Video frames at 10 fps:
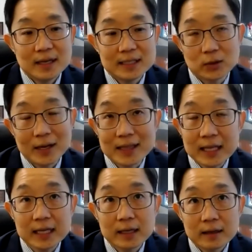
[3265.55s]
And so I
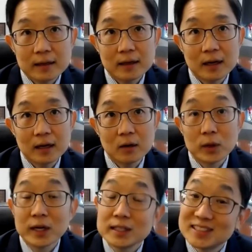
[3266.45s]
think uh,
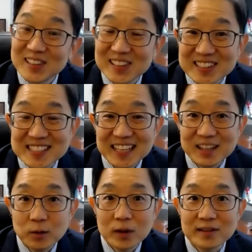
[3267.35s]
we're going to start to
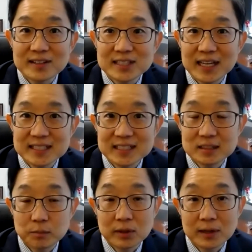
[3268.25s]
see whether it changes
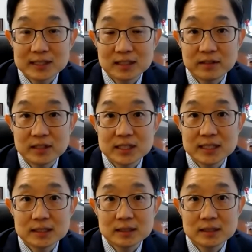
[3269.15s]
progression of disease.